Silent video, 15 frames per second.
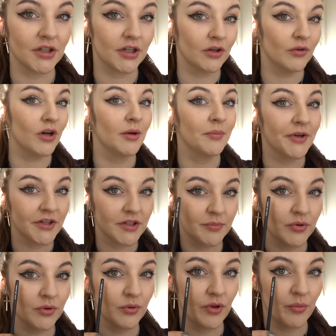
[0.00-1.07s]
you know what? I'm going to
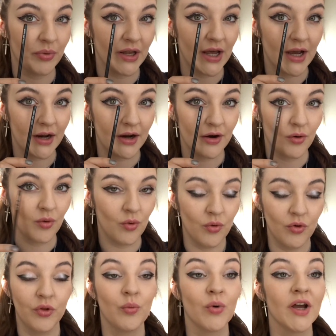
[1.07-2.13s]
pull the black
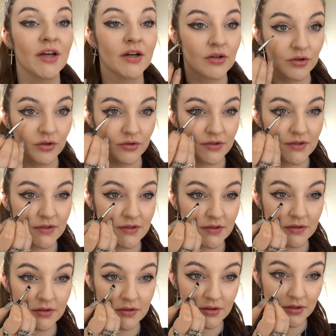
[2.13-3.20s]
all the way across.